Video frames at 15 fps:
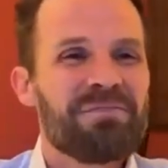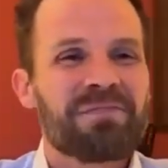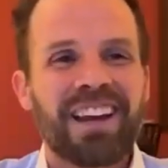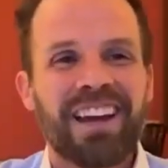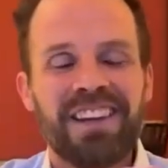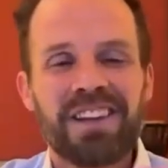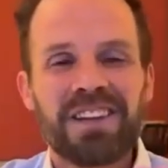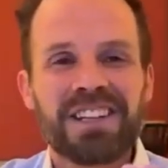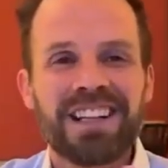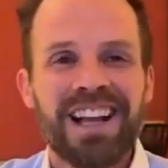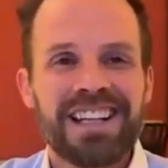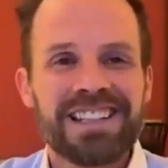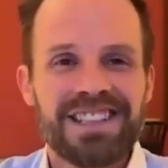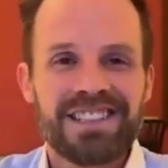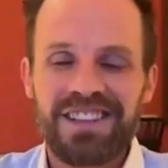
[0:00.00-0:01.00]
And those
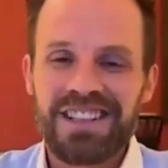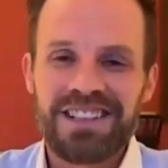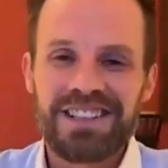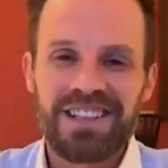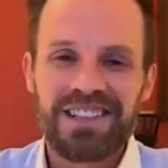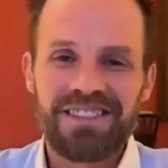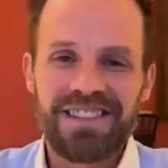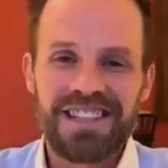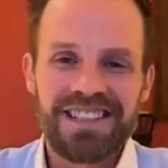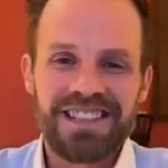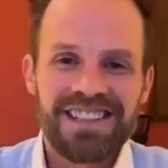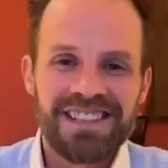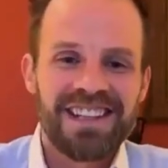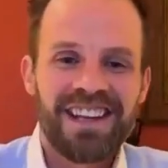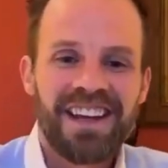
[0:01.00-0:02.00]
classes of goods and
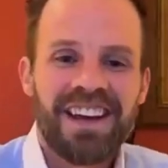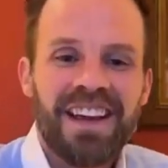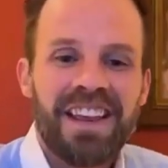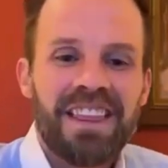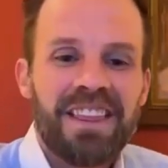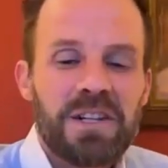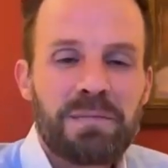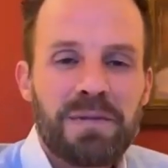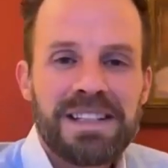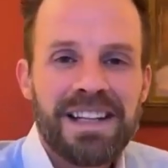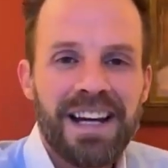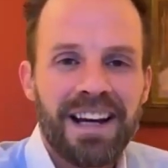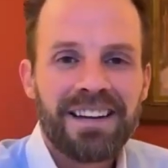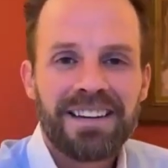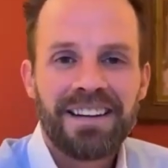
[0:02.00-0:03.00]
services, those
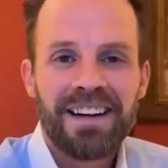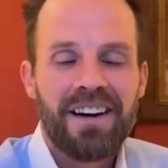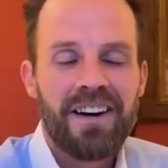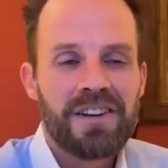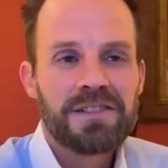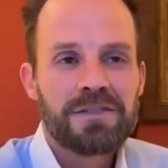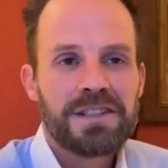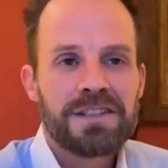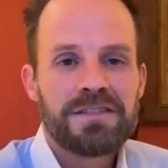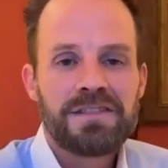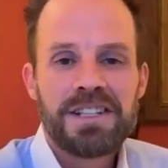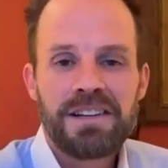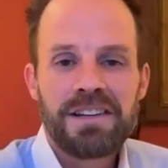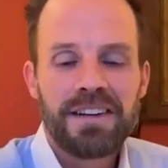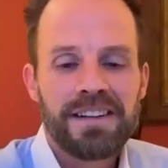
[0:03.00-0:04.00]
protect all sorts of
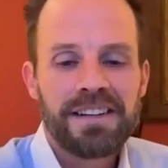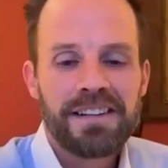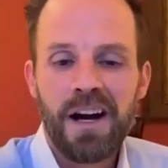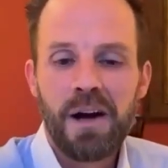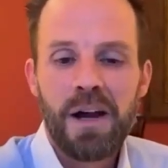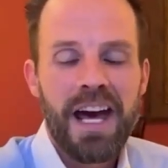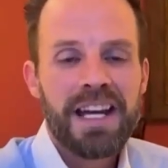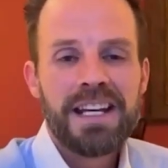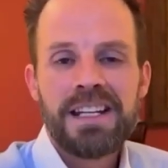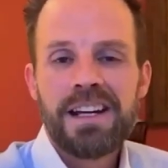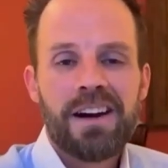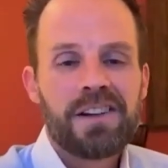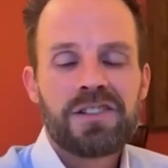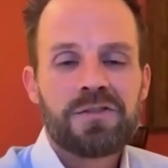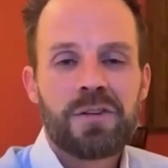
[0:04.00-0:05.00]
different, any
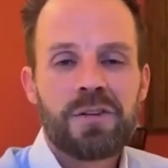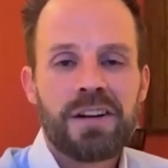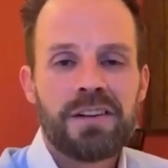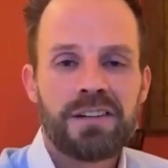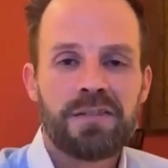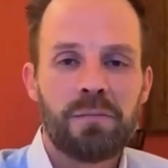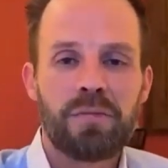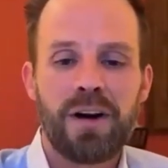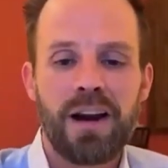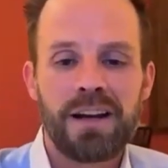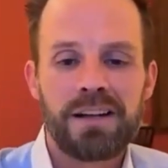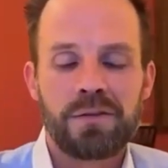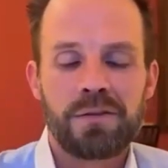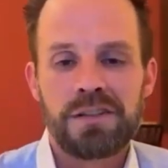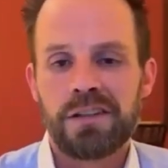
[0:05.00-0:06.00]
sort of different
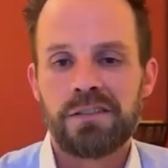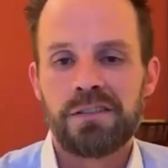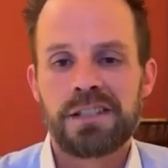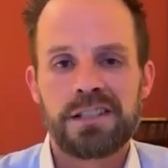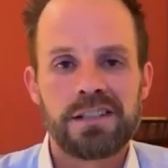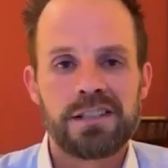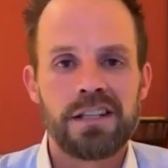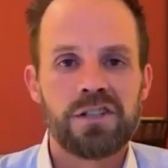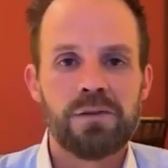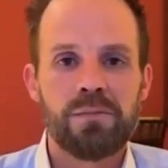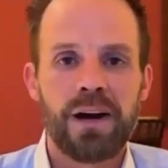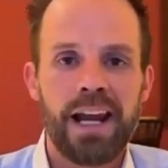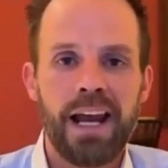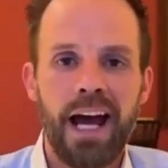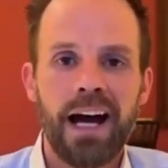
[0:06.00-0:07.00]
products or services that you
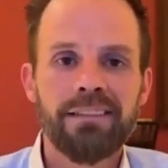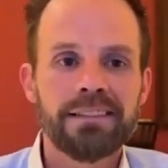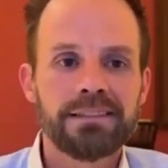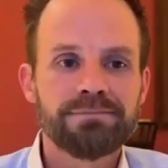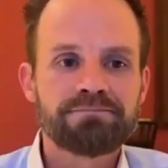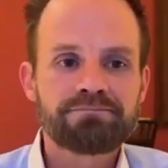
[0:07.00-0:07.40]
might have.